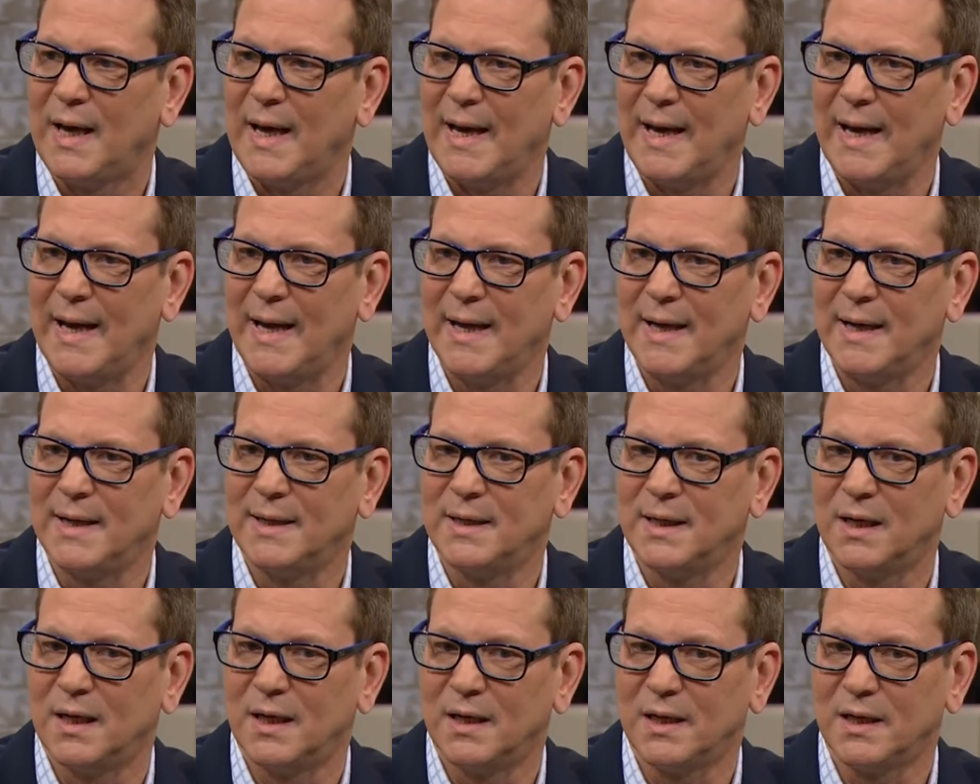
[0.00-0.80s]

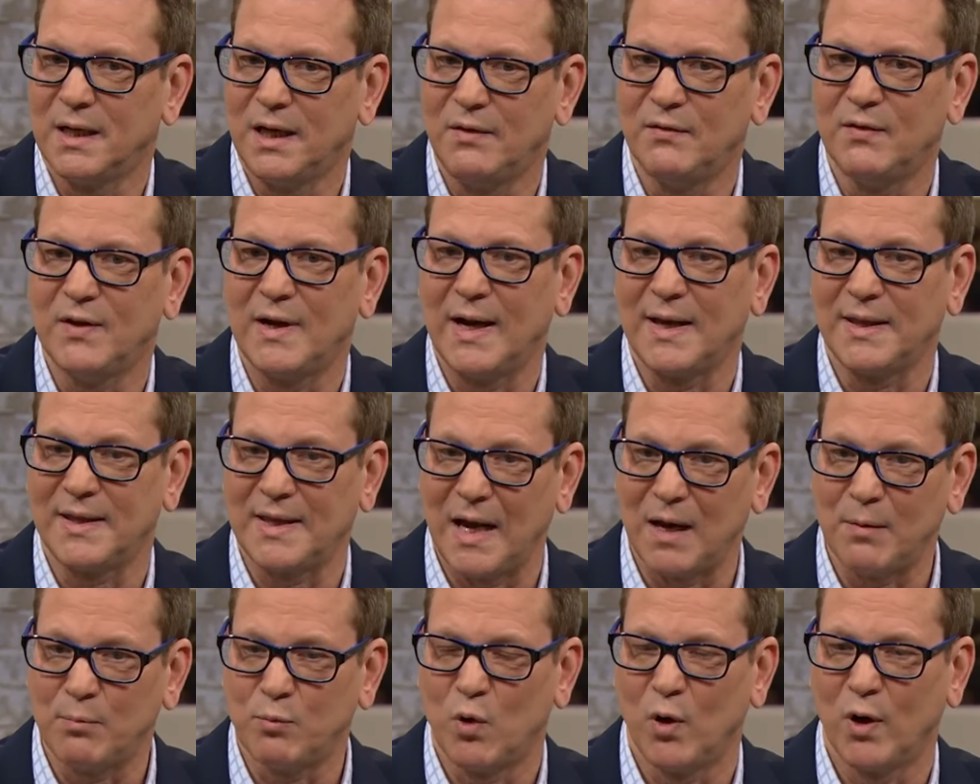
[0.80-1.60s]
And even at
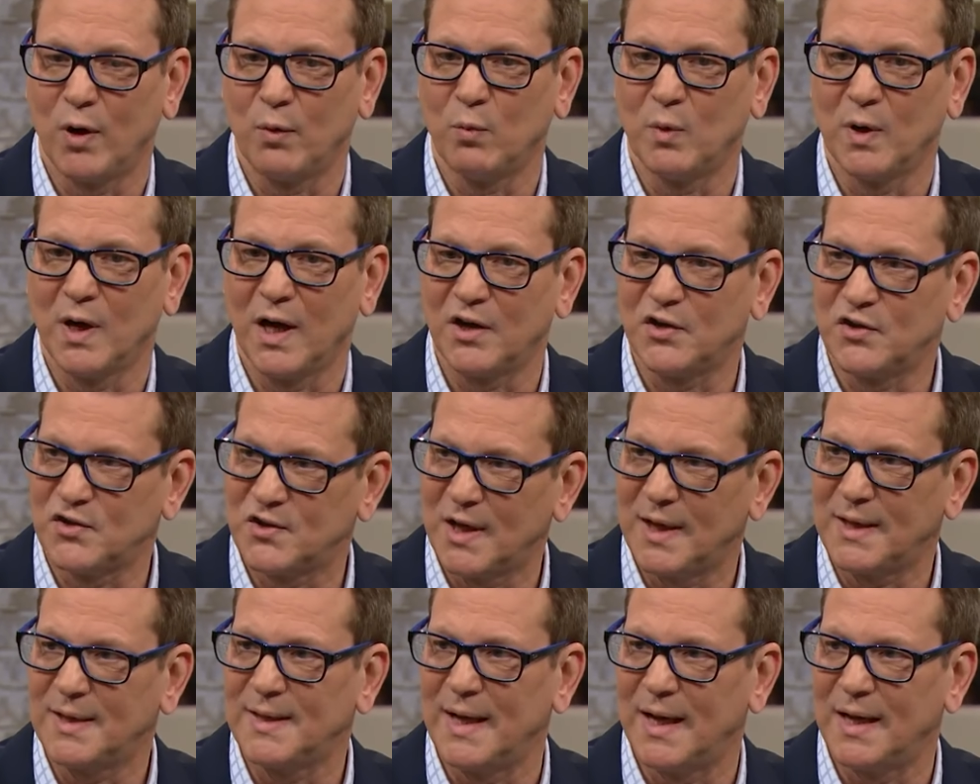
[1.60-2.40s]
that point, when I
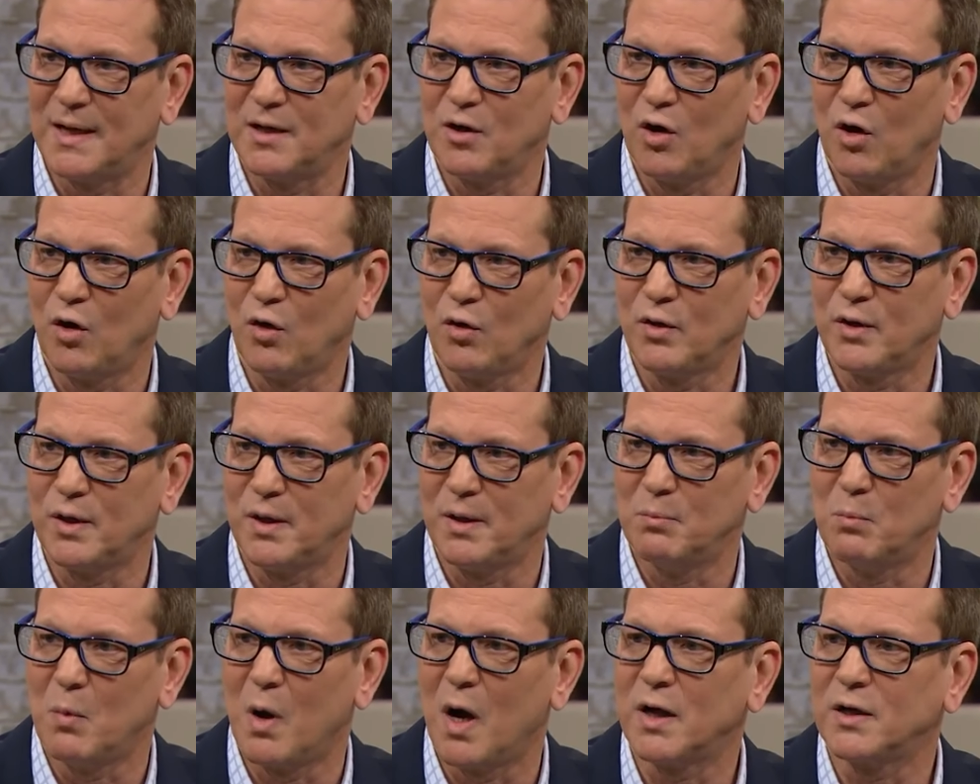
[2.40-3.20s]
said that, all
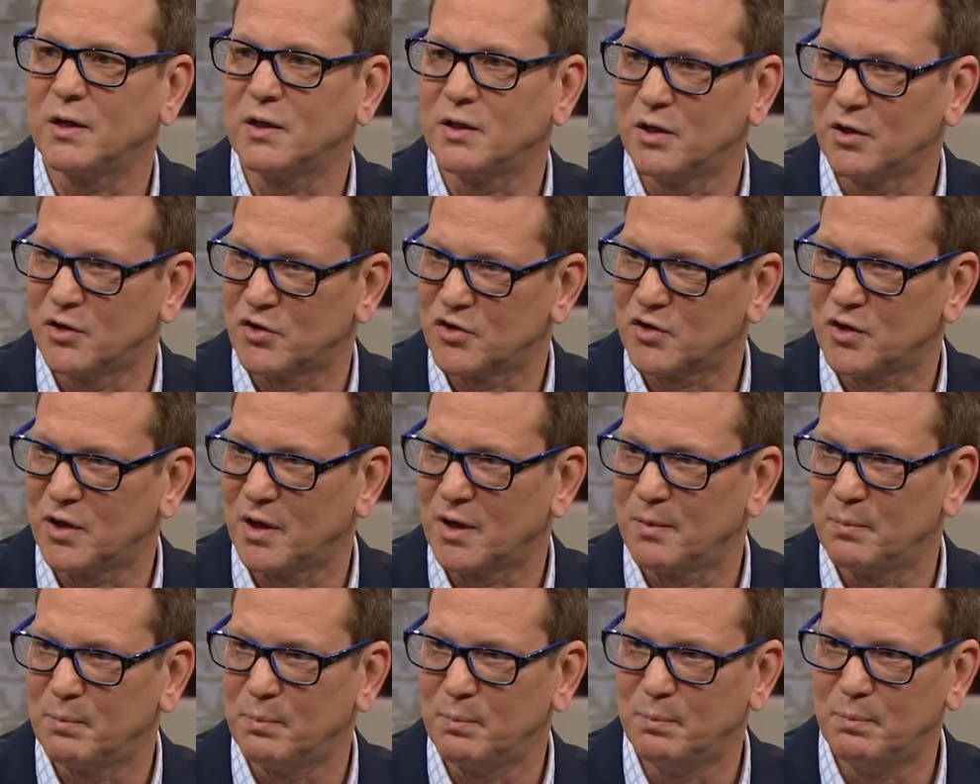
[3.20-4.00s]
the monitors
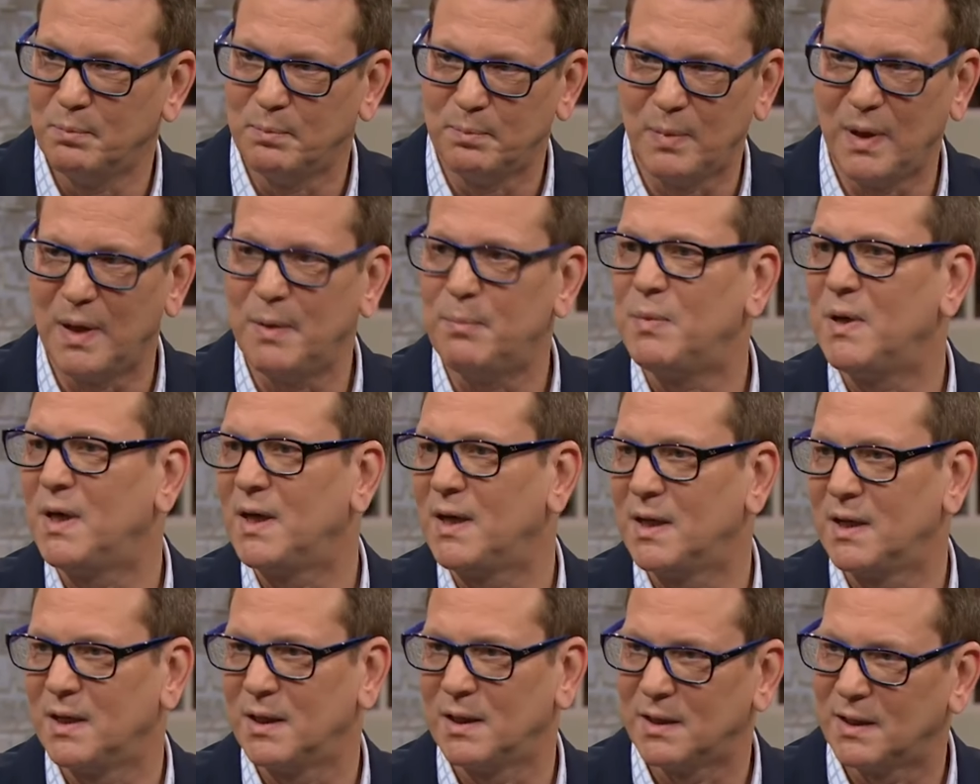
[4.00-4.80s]
started
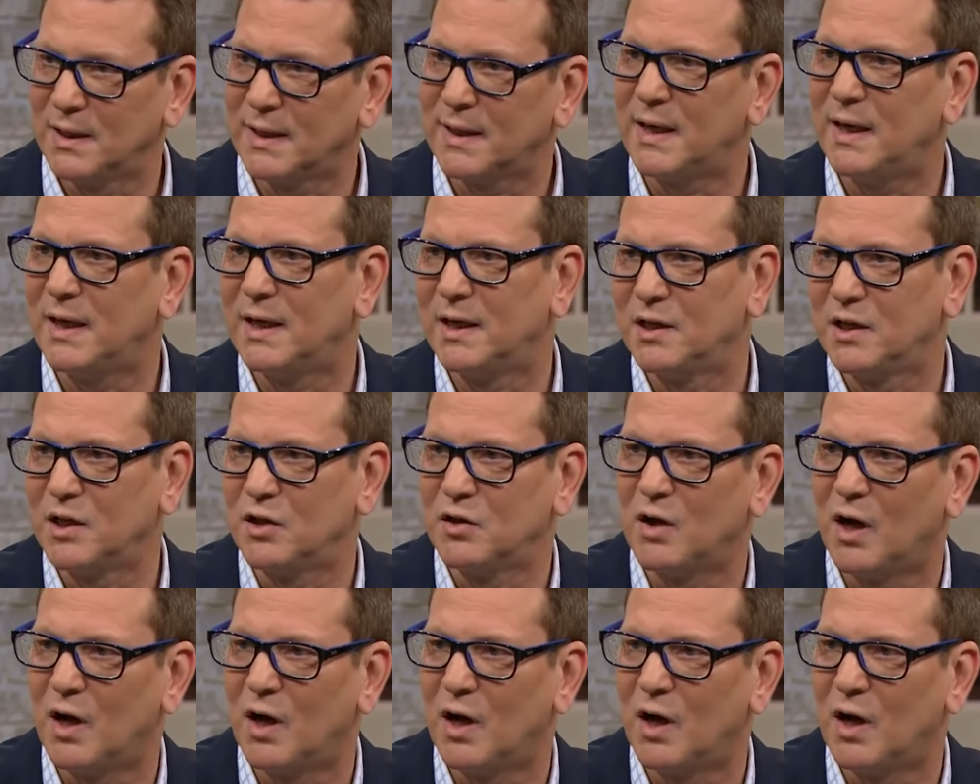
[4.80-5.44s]
beeping and clicking, and the